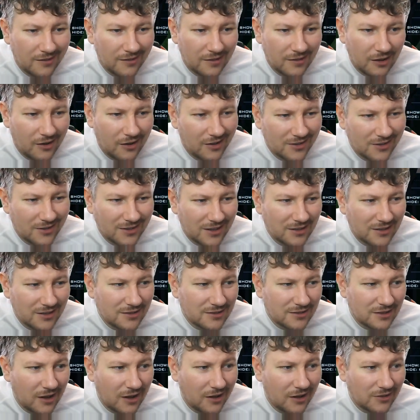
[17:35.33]
I did
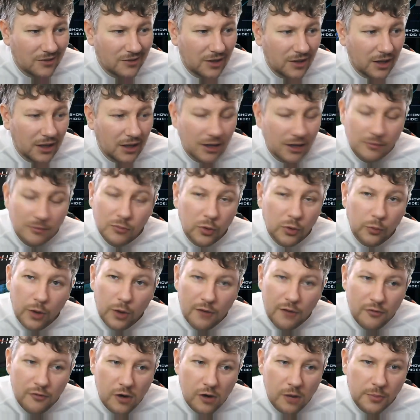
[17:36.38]
start digging, but
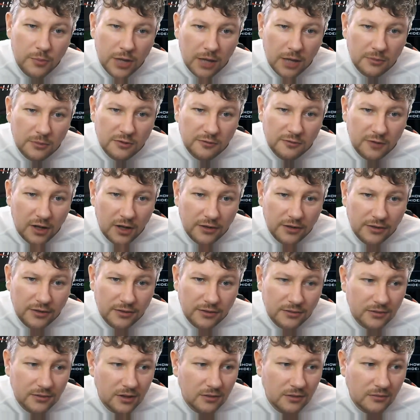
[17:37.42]
whether I'll be able to find
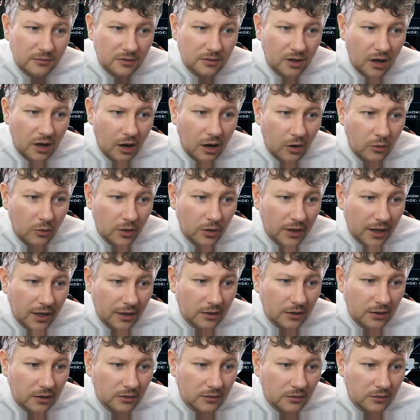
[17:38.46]
the hole again,
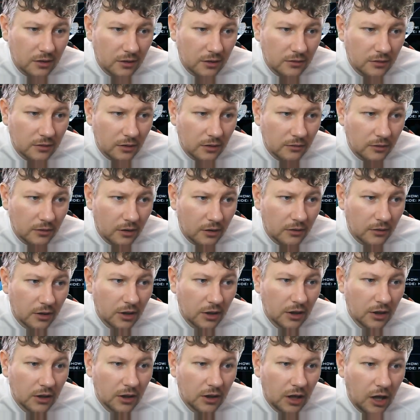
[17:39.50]
I don't
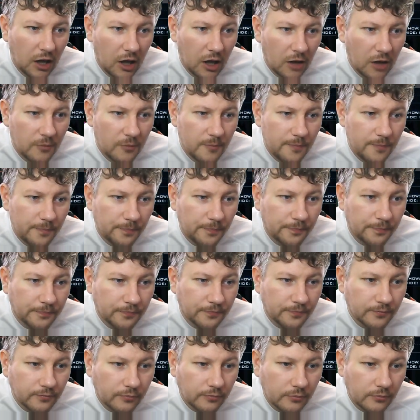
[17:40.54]
know.
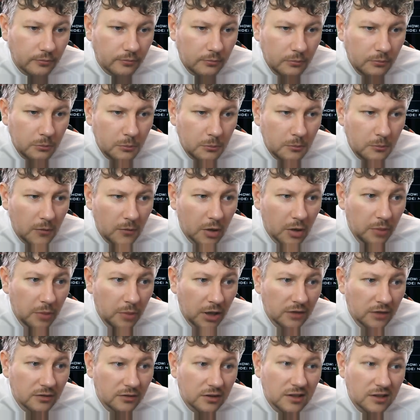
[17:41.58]

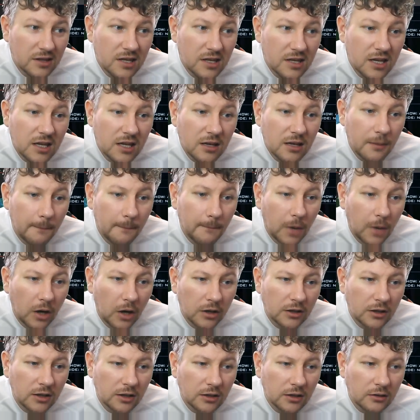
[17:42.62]
But the
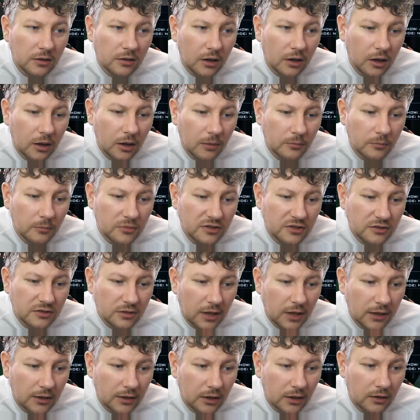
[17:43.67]
mining
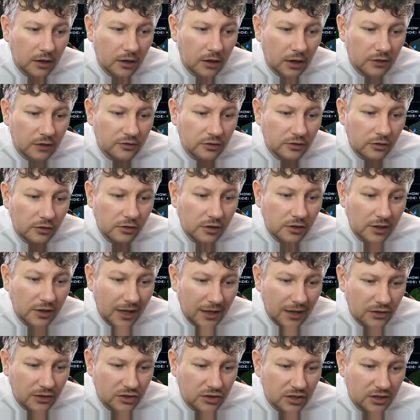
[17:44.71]
scanner, so you can
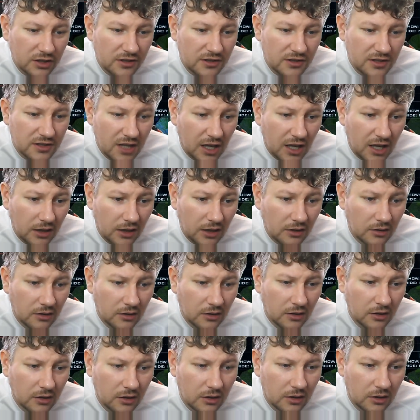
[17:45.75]
actually see
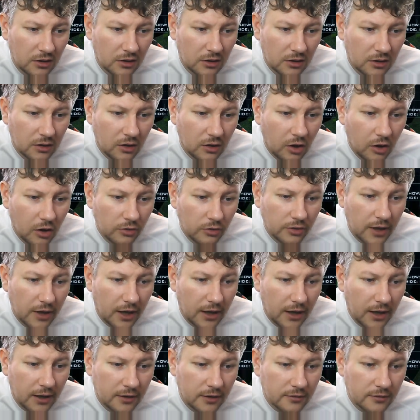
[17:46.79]
on
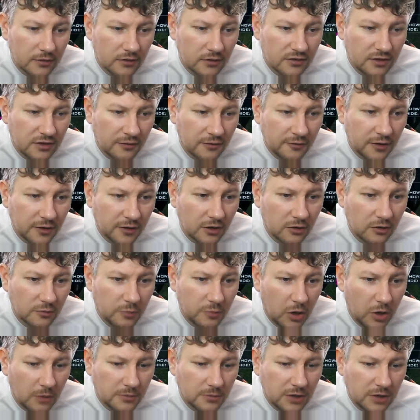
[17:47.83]
there that something has
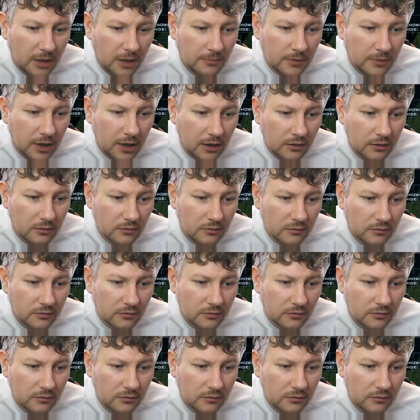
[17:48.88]
popped up now.